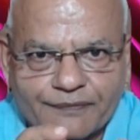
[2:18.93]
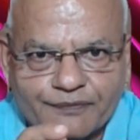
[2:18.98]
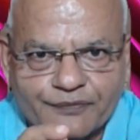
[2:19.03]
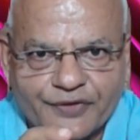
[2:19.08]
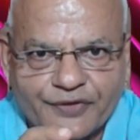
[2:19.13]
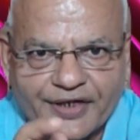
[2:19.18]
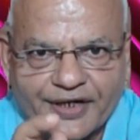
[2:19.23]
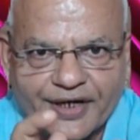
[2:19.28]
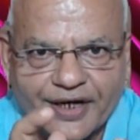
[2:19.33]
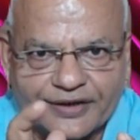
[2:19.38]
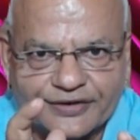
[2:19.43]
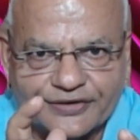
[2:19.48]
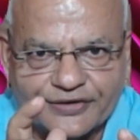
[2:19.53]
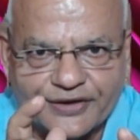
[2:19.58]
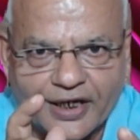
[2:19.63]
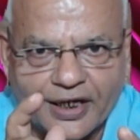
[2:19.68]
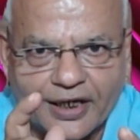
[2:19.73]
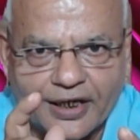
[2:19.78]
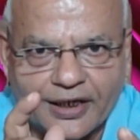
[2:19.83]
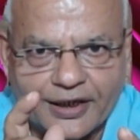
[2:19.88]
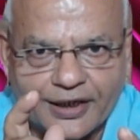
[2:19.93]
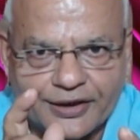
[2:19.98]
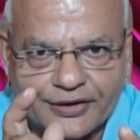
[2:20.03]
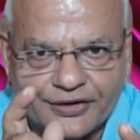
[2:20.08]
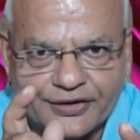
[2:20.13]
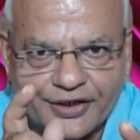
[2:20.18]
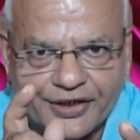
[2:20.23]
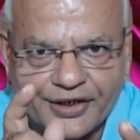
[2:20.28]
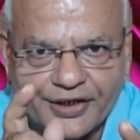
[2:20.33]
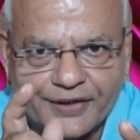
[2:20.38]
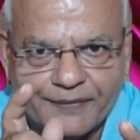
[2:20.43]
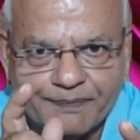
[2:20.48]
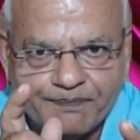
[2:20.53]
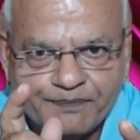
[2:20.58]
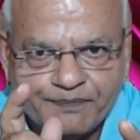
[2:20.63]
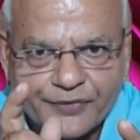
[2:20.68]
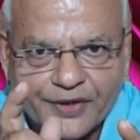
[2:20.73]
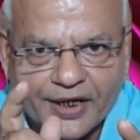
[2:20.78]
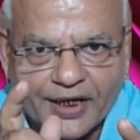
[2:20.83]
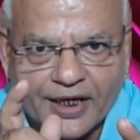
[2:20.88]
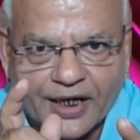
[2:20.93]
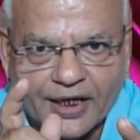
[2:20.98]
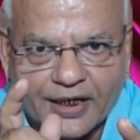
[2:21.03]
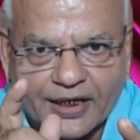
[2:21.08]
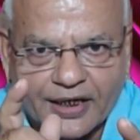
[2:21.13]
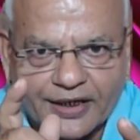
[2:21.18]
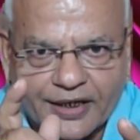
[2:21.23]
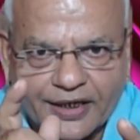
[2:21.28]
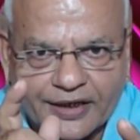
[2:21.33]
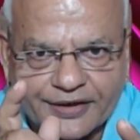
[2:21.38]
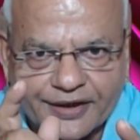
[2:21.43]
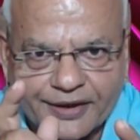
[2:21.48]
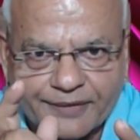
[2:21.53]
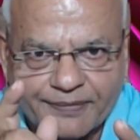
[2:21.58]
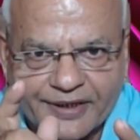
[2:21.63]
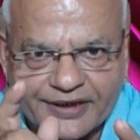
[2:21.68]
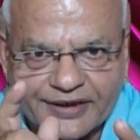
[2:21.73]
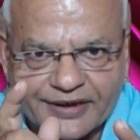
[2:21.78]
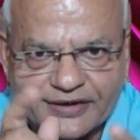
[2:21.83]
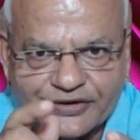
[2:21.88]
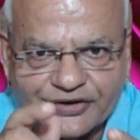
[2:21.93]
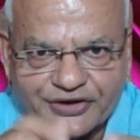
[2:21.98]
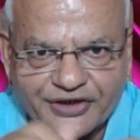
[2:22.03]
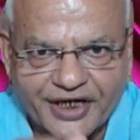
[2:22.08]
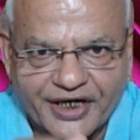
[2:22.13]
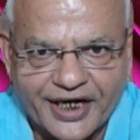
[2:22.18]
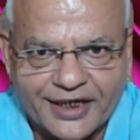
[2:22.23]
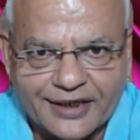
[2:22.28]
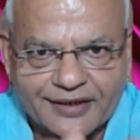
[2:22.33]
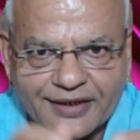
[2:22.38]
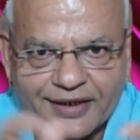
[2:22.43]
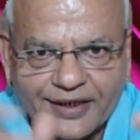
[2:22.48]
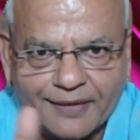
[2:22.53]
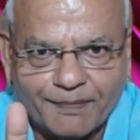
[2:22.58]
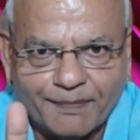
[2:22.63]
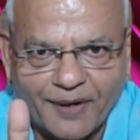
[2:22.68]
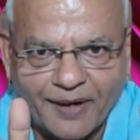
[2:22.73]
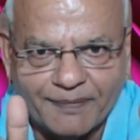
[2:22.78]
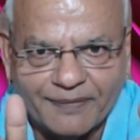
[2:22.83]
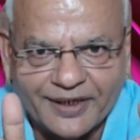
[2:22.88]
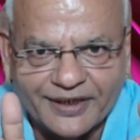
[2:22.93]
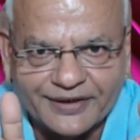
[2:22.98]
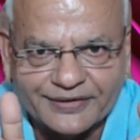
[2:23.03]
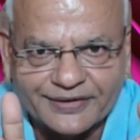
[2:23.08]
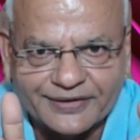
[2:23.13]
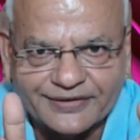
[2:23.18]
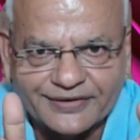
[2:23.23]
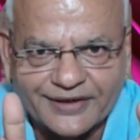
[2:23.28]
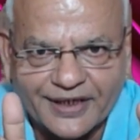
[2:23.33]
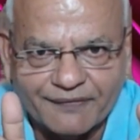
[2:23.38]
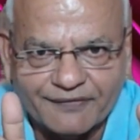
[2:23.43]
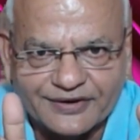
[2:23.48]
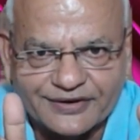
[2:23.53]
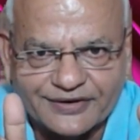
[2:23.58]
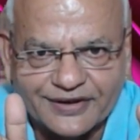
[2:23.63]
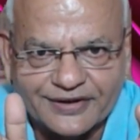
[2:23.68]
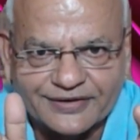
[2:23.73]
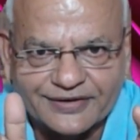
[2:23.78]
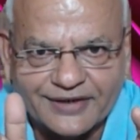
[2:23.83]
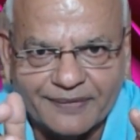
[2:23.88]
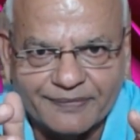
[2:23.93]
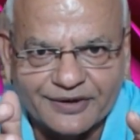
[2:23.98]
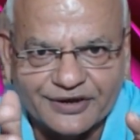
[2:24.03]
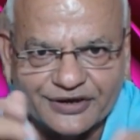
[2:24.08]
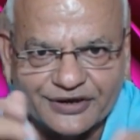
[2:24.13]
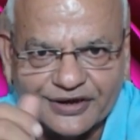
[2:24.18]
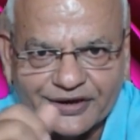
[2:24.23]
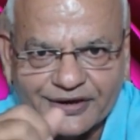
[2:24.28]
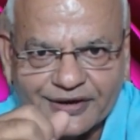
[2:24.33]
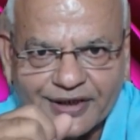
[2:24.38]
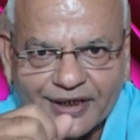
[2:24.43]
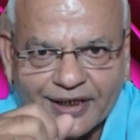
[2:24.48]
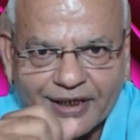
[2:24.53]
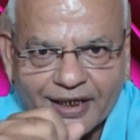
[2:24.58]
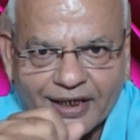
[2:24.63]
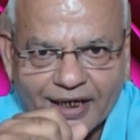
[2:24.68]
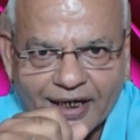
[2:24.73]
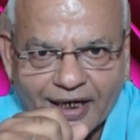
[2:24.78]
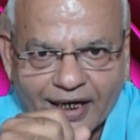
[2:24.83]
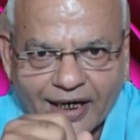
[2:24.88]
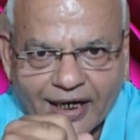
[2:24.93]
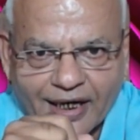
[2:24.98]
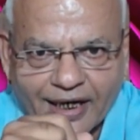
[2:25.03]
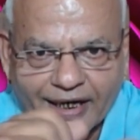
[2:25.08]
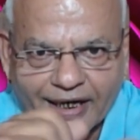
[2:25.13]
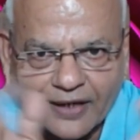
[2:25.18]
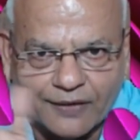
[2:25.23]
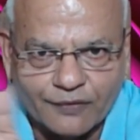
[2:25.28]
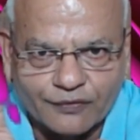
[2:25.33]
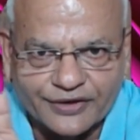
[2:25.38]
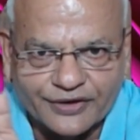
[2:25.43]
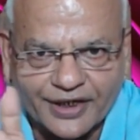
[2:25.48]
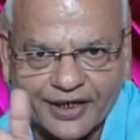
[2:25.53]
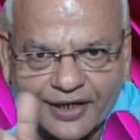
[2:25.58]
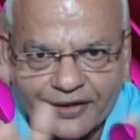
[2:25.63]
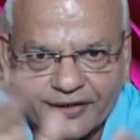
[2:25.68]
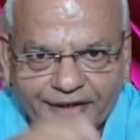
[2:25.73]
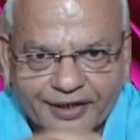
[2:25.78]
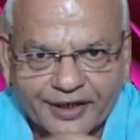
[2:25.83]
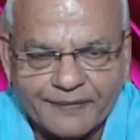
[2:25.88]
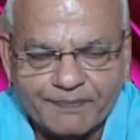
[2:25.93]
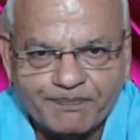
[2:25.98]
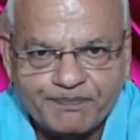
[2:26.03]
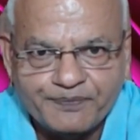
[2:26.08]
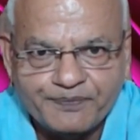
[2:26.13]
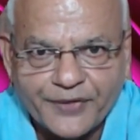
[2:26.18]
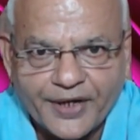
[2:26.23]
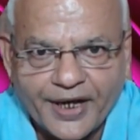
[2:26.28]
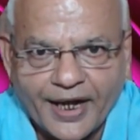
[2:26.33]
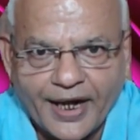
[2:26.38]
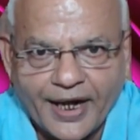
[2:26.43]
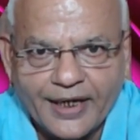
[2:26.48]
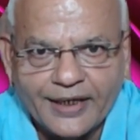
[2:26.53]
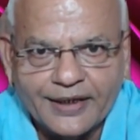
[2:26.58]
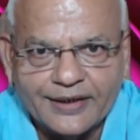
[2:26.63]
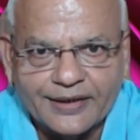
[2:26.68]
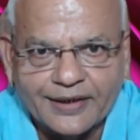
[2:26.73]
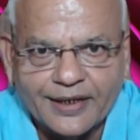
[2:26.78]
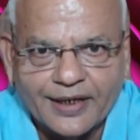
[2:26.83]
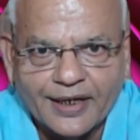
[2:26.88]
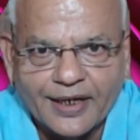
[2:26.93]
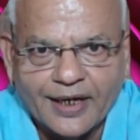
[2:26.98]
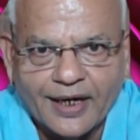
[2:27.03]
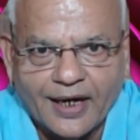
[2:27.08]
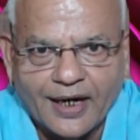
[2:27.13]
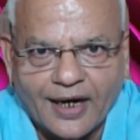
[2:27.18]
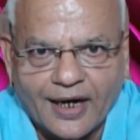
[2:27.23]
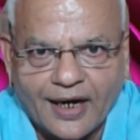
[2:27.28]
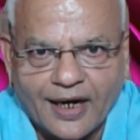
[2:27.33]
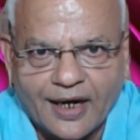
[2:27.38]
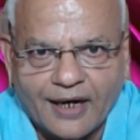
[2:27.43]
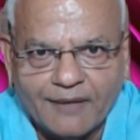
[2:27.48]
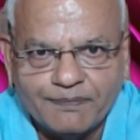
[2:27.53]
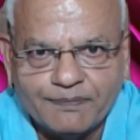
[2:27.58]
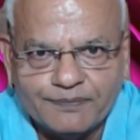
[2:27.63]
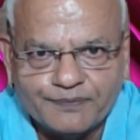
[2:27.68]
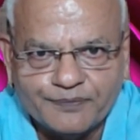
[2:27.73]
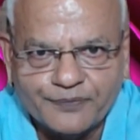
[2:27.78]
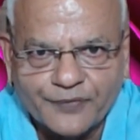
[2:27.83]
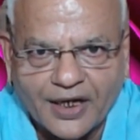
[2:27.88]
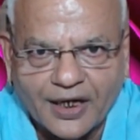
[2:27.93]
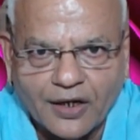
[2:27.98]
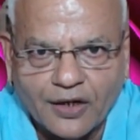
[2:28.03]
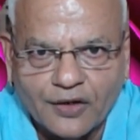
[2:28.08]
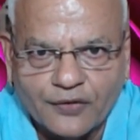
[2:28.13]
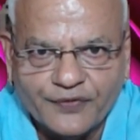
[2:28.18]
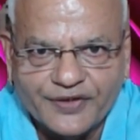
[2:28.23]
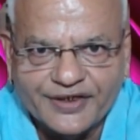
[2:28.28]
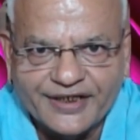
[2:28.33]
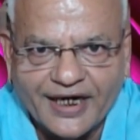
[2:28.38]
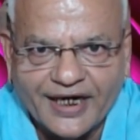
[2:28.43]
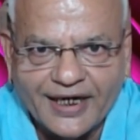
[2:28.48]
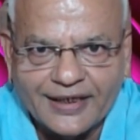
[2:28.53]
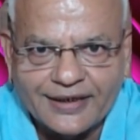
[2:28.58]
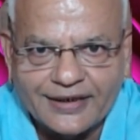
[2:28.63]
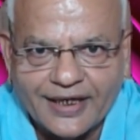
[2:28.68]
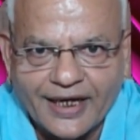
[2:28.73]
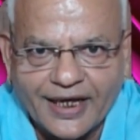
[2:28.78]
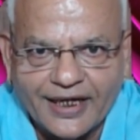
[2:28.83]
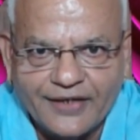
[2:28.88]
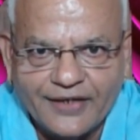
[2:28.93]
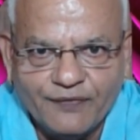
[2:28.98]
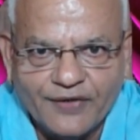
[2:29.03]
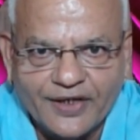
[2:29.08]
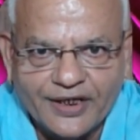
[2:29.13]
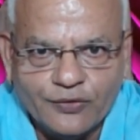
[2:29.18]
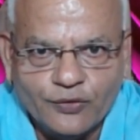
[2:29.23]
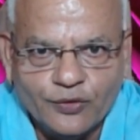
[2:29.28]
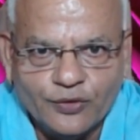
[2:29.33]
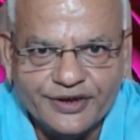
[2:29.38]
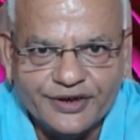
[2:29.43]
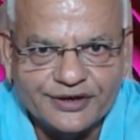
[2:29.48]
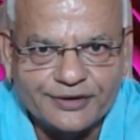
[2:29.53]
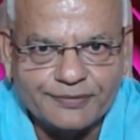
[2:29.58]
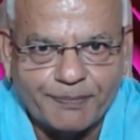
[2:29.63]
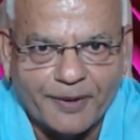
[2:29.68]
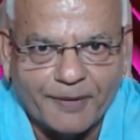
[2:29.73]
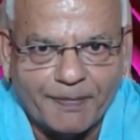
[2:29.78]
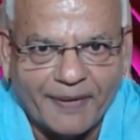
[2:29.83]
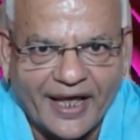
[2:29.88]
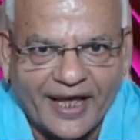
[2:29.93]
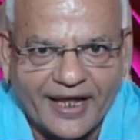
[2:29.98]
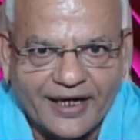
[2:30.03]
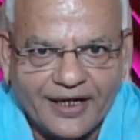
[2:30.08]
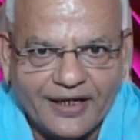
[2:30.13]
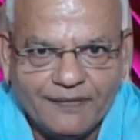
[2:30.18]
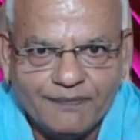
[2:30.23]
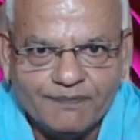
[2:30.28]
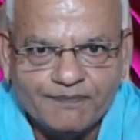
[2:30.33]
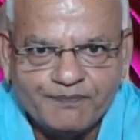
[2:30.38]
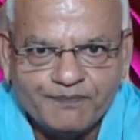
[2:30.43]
the Rajasthan, in the conducted by the state public services commission around the country. And uh, along with that, anyone who is preparing